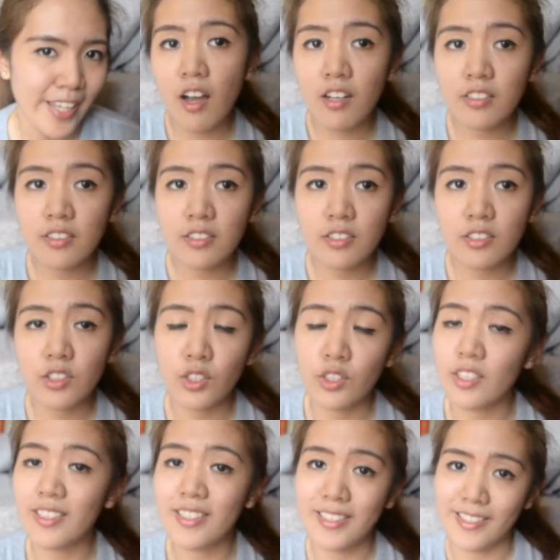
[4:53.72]
On to
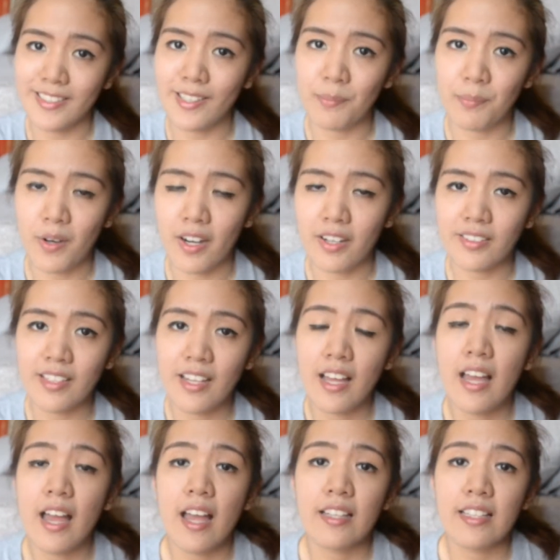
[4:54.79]
the listening part.
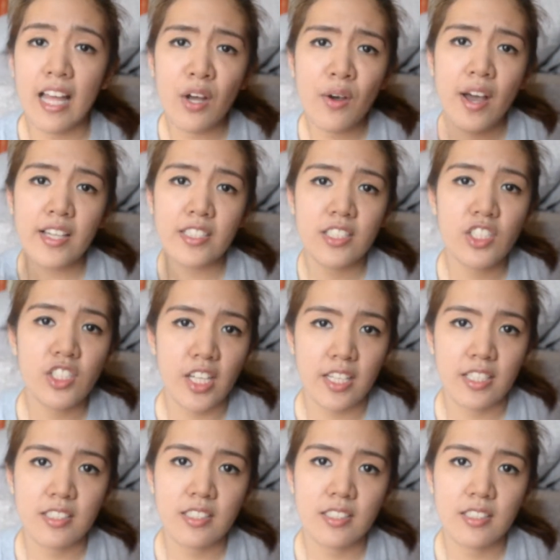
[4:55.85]
Now I
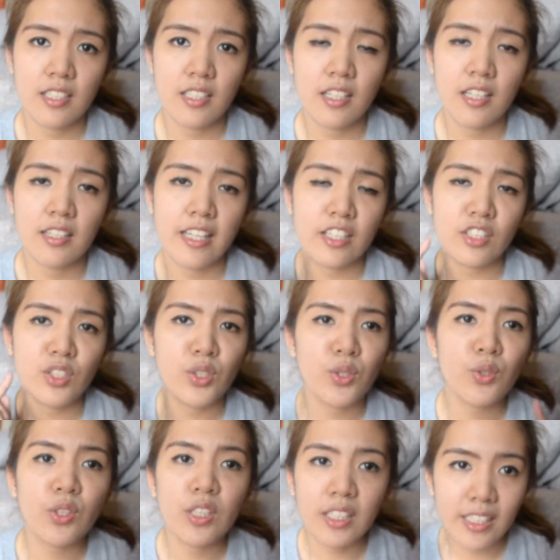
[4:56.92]
suggest that
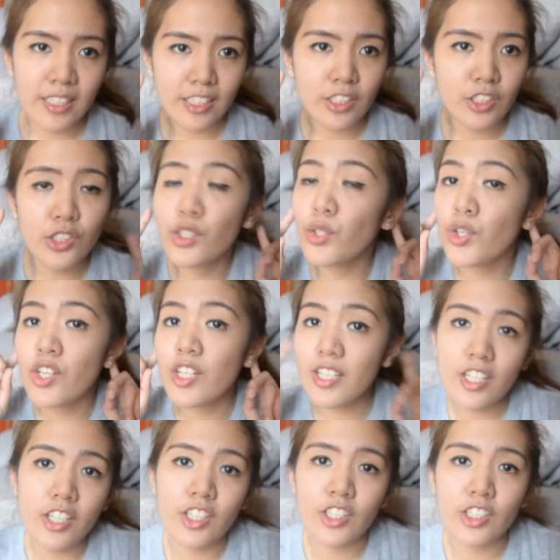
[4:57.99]
you clean your
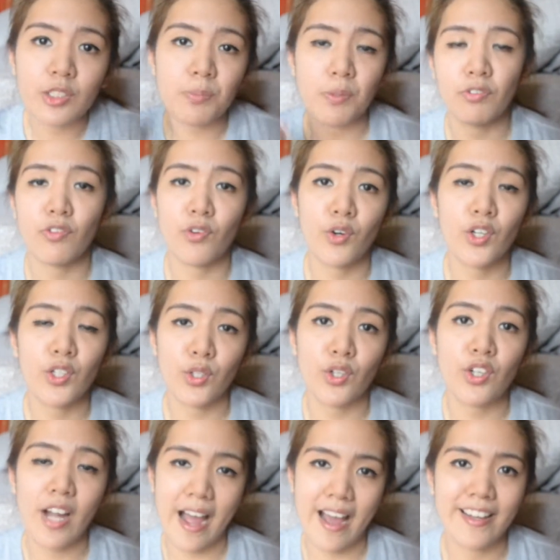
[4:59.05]
ears before
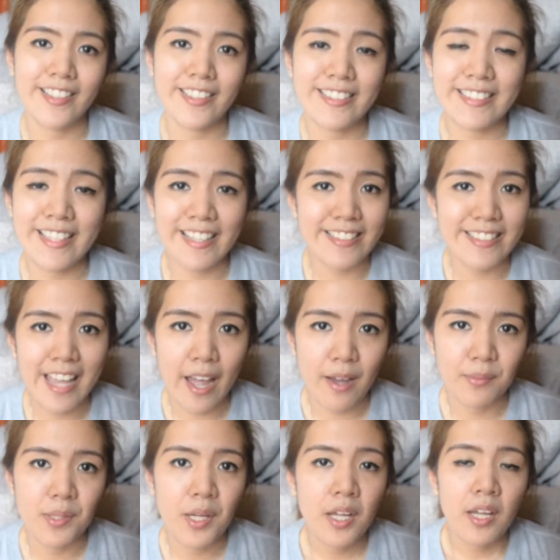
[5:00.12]
your IELTS exam.